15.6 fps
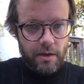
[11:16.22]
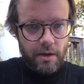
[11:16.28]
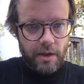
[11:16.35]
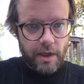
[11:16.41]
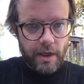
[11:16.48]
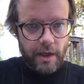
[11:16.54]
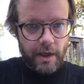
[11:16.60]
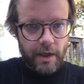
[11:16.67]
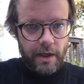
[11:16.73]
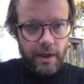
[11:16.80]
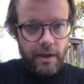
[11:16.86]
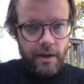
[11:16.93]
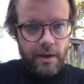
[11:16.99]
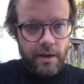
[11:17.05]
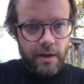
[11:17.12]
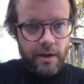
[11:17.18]
Okay,
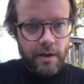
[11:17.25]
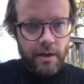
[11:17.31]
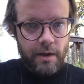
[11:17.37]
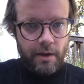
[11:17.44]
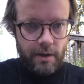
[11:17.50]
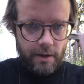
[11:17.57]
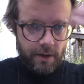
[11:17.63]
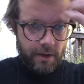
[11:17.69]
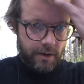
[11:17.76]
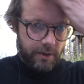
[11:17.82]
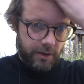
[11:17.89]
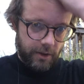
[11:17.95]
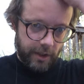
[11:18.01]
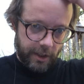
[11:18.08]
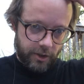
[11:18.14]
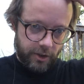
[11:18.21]

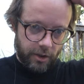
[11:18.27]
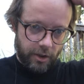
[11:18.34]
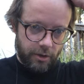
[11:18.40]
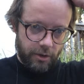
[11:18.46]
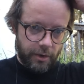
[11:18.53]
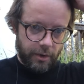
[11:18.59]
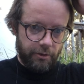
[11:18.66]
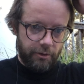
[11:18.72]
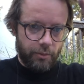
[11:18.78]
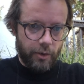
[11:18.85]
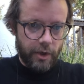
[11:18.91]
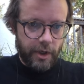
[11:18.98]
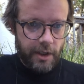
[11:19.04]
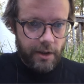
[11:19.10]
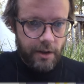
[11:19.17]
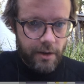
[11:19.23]
so that should get rid of the
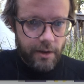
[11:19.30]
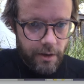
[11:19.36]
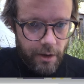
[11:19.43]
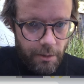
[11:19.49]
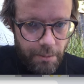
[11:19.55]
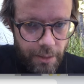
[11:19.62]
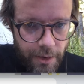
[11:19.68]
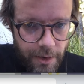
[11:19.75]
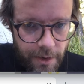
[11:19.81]
warning. Nope,